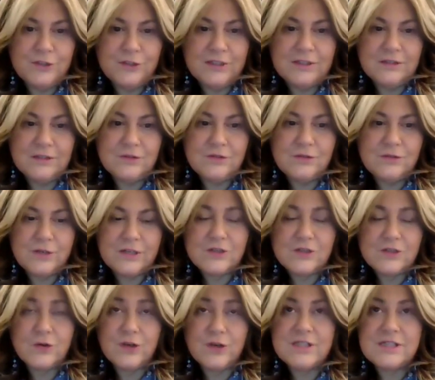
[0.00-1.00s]
industry.
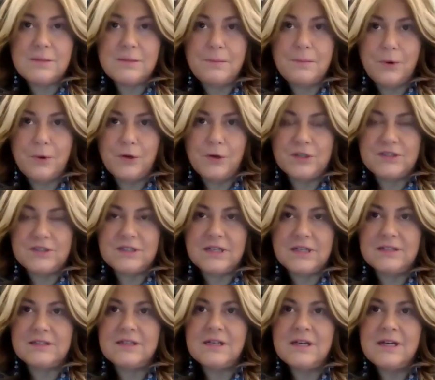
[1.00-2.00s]
So it's
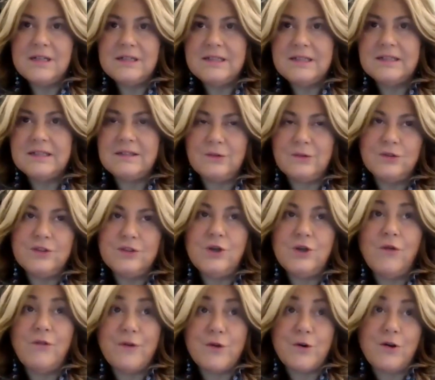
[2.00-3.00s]
important that all the
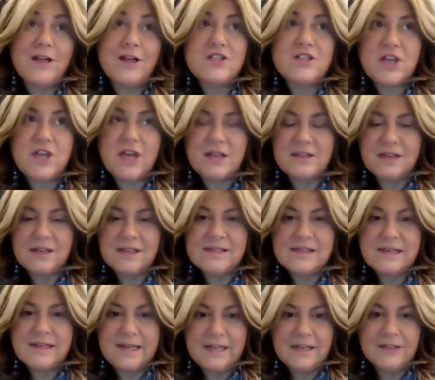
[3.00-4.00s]
overall agenda
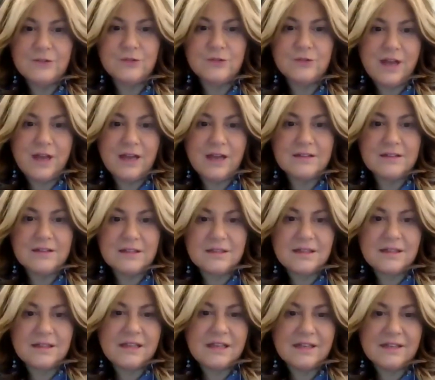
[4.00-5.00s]
is linked to that, and
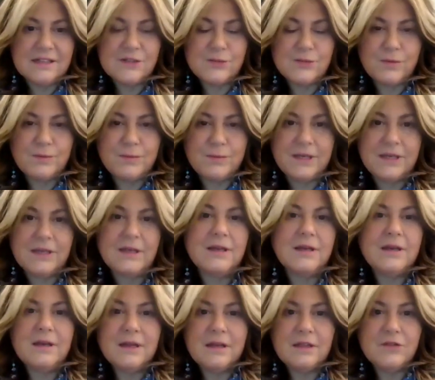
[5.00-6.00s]
I think this will be
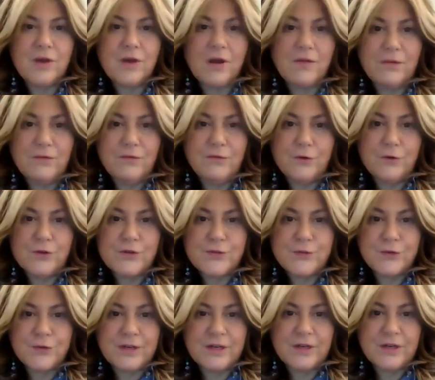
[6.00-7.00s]
driving force
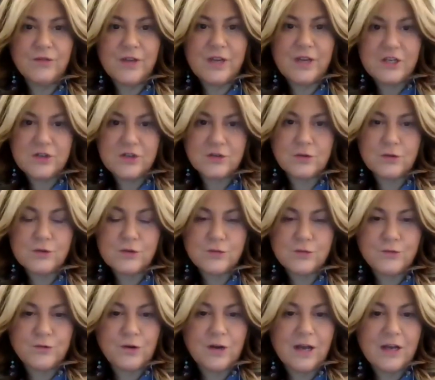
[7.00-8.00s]
for innovation
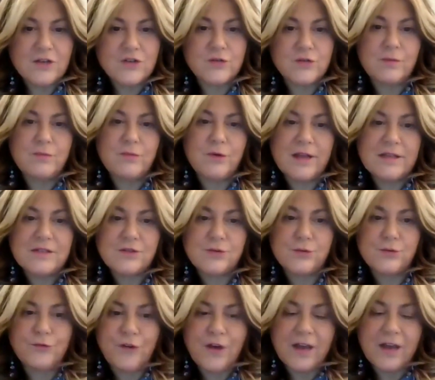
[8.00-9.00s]
also for luxury brands
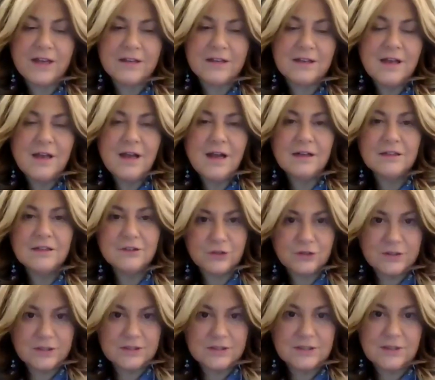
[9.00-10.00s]
to find
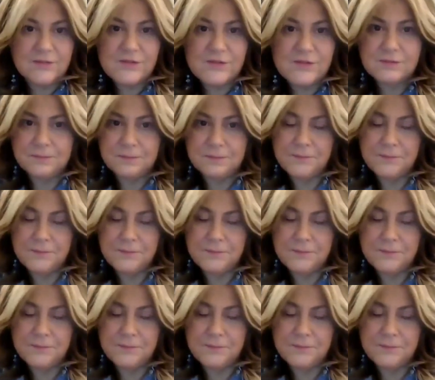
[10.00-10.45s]
alternatives.